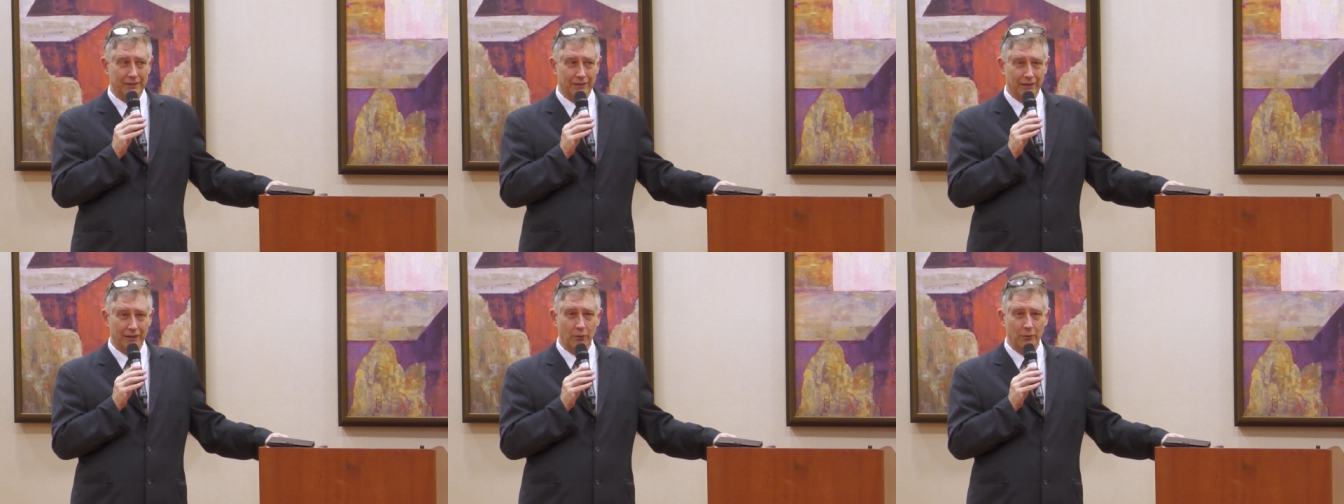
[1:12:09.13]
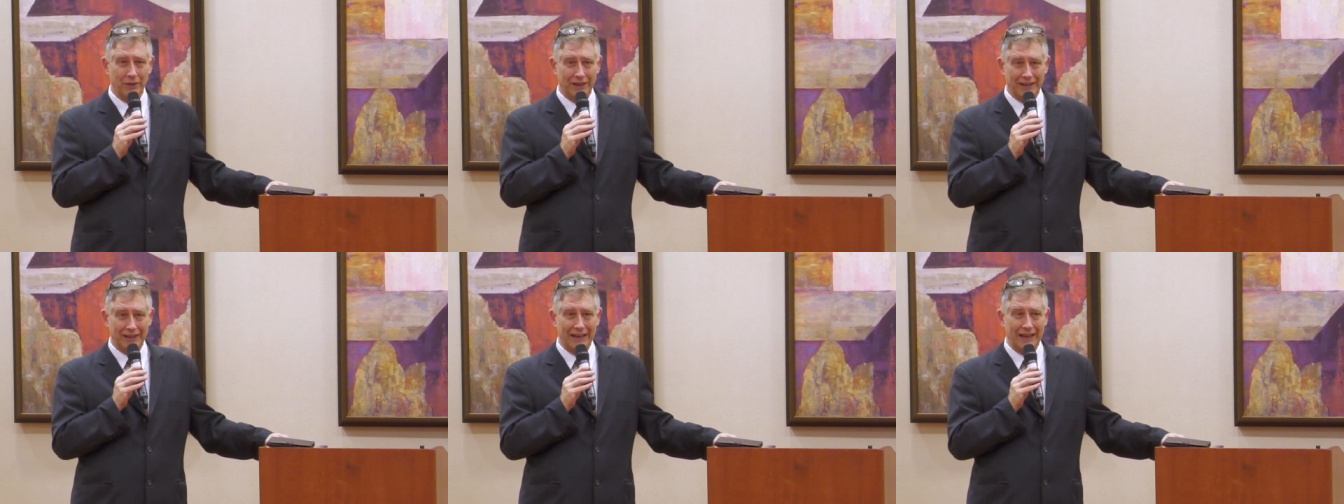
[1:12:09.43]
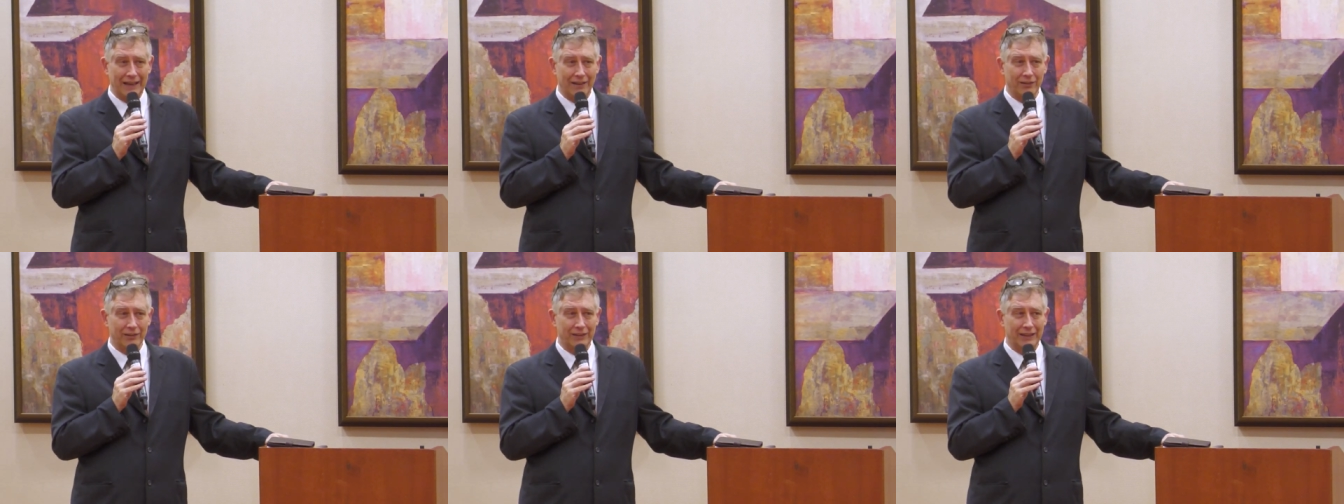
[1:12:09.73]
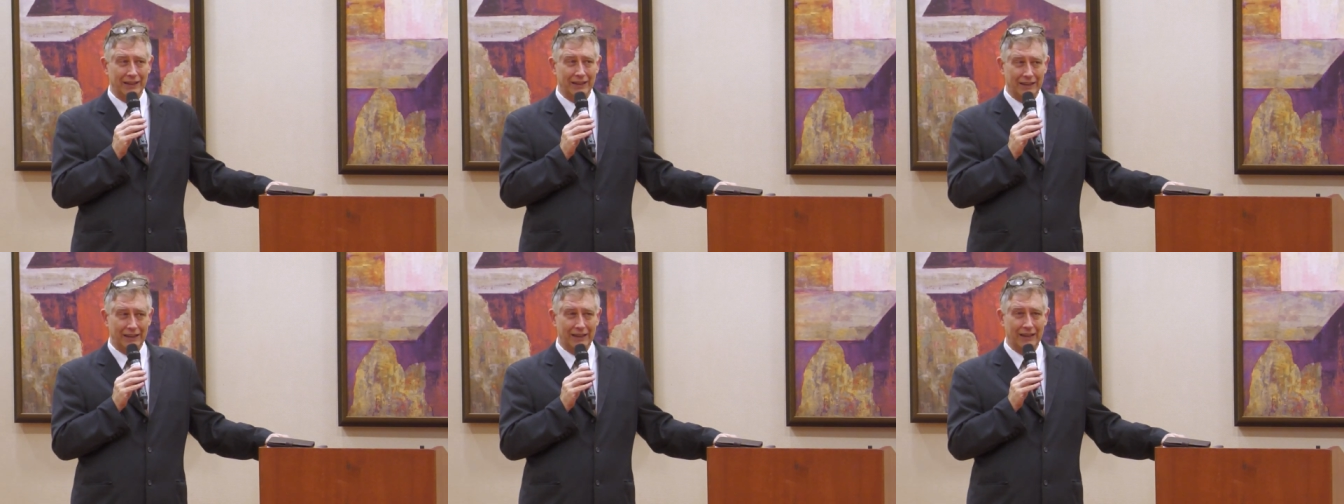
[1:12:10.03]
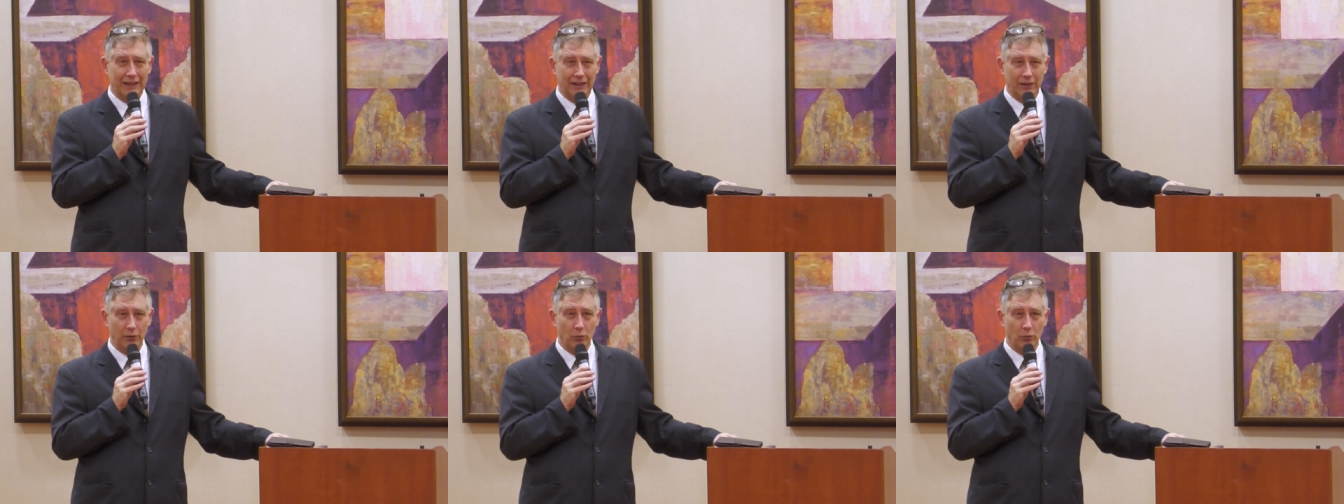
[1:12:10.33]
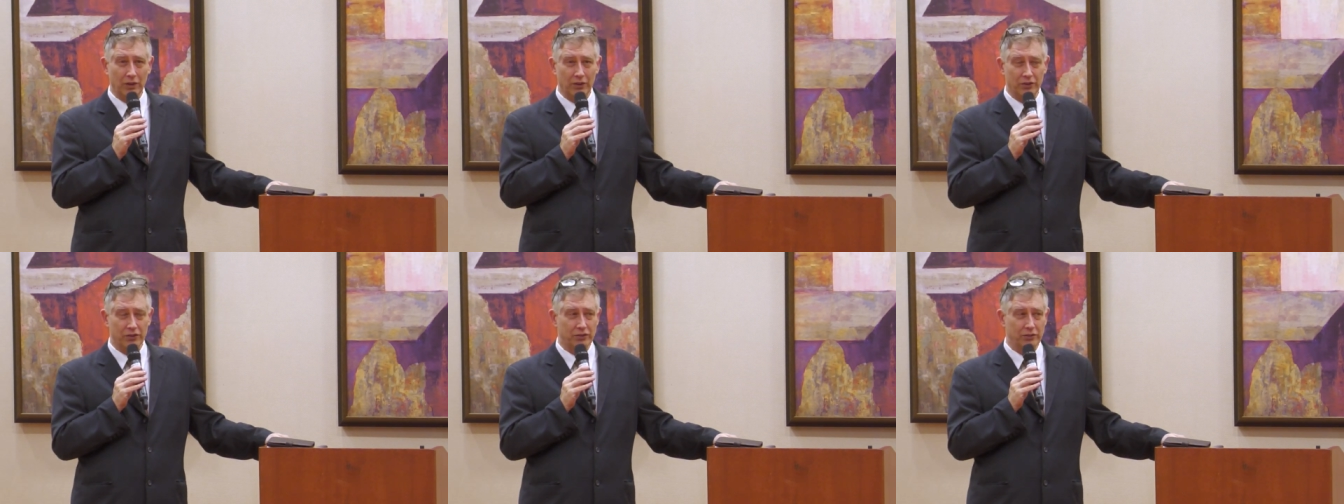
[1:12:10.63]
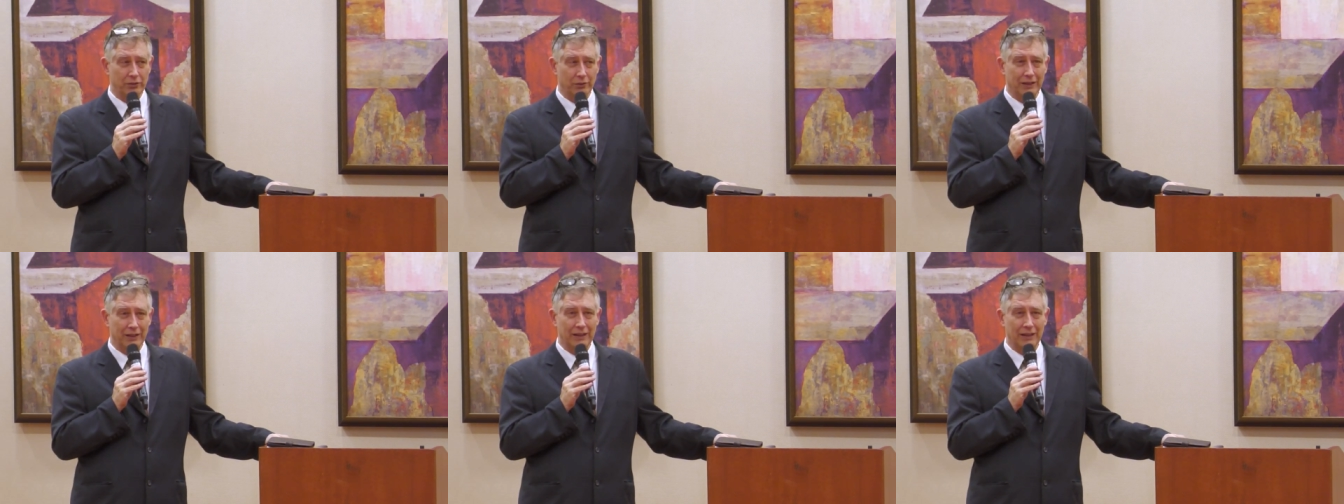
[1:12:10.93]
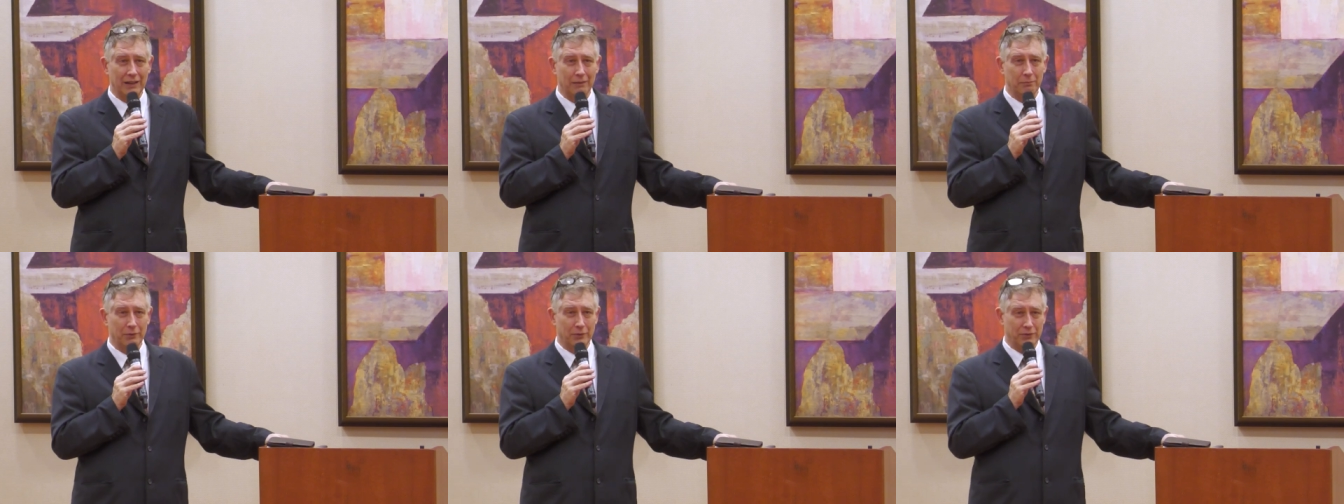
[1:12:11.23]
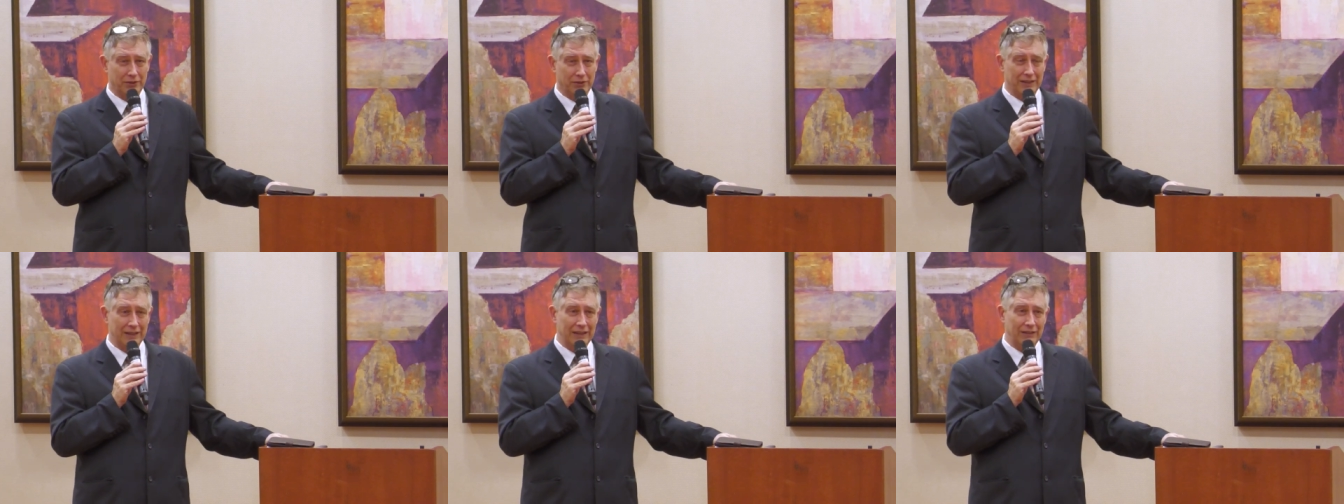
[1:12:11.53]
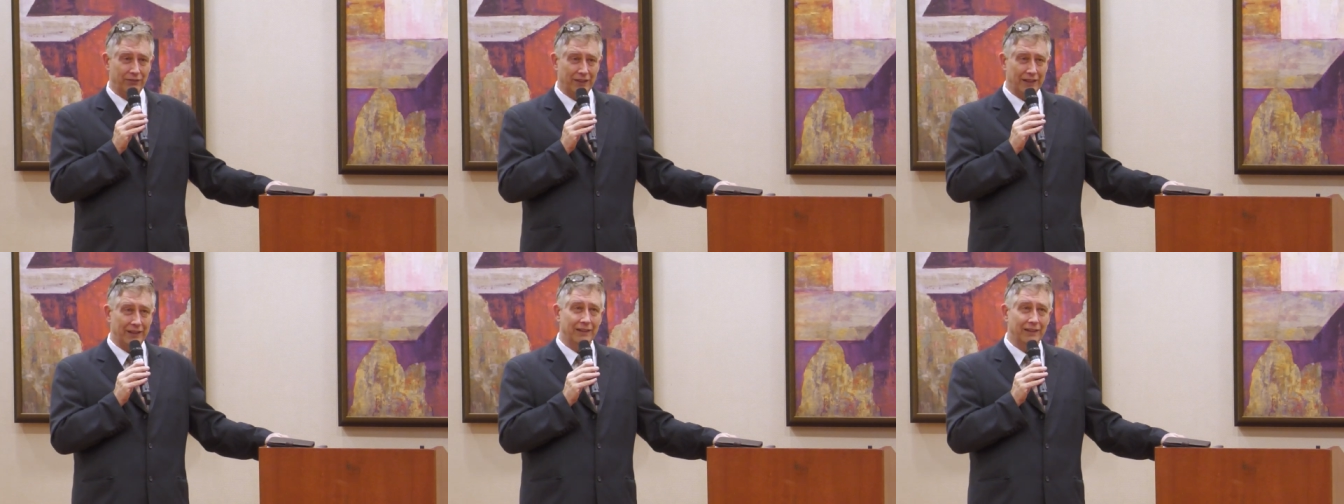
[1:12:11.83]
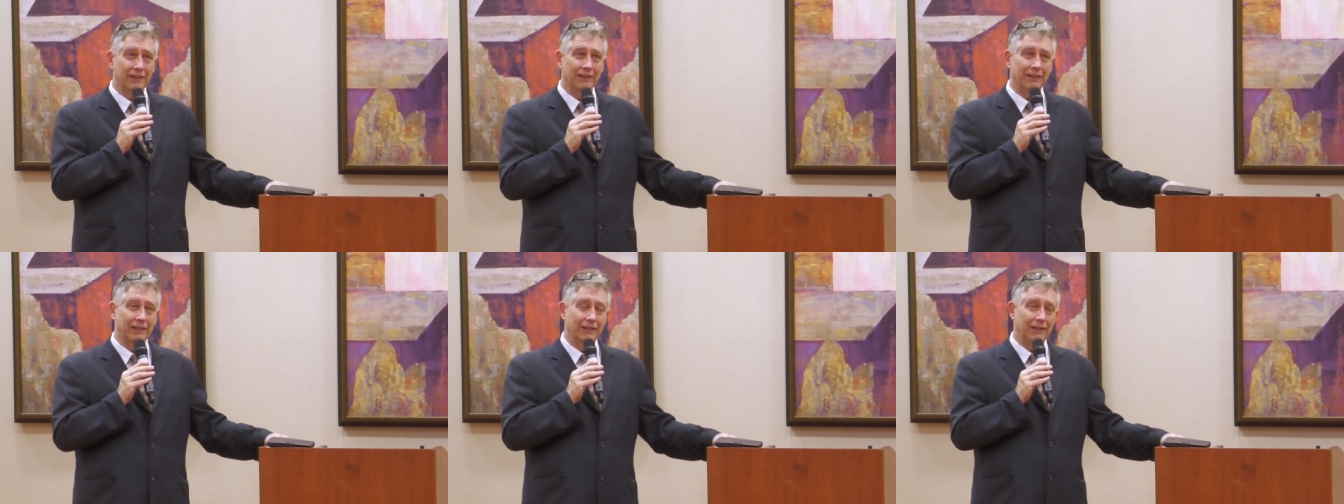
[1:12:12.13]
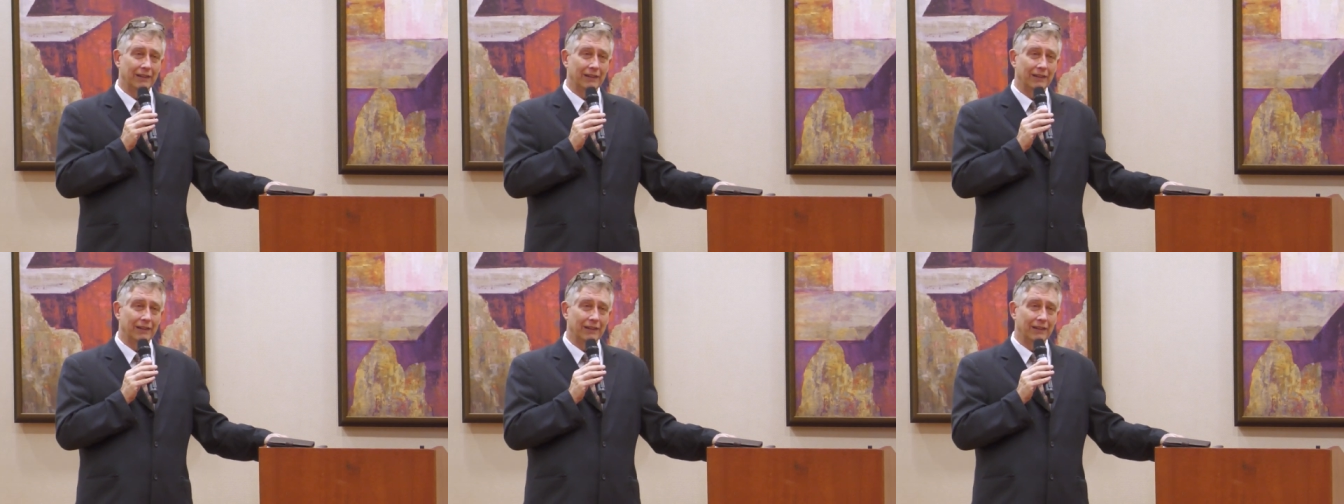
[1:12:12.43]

slowing down it getting worse. You cannot perceive it.